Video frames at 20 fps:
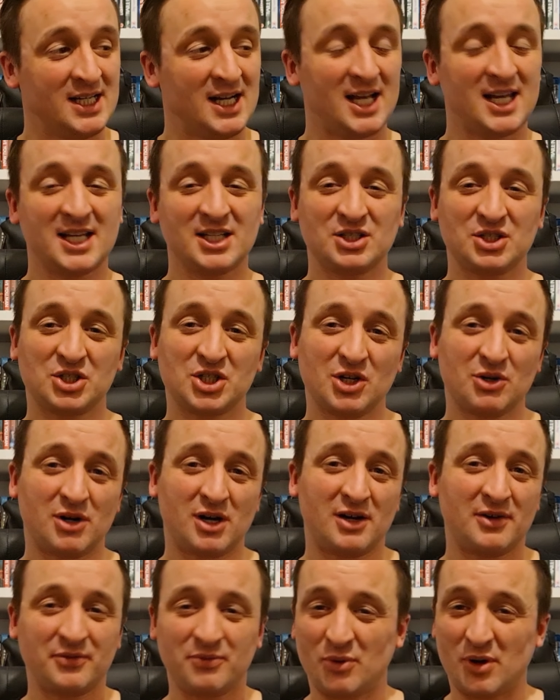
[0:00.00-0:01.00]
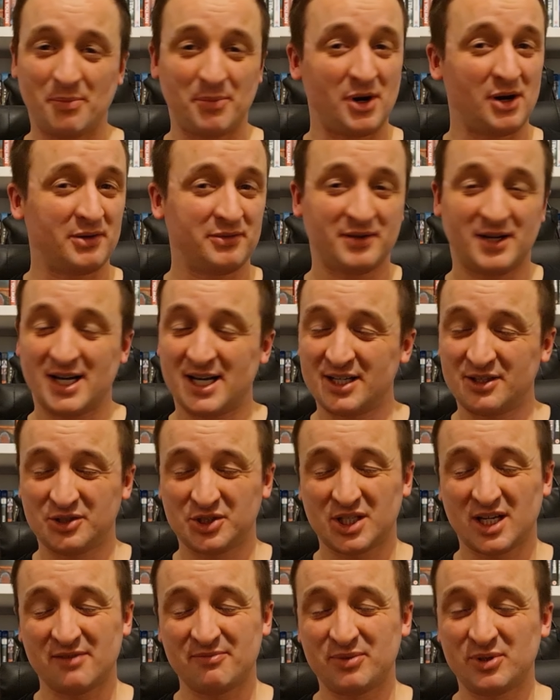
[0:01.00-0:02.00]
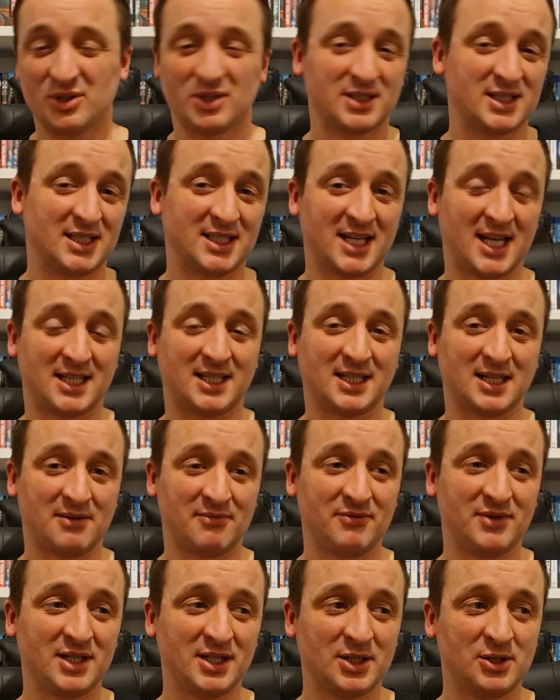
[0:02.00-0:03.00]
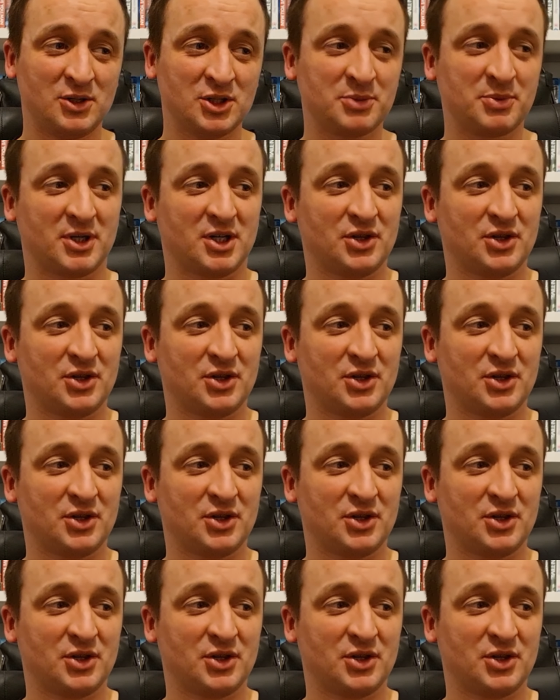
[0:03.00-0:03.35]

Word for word: I like to show off what Pop Vinyls I bought at the end of them videos,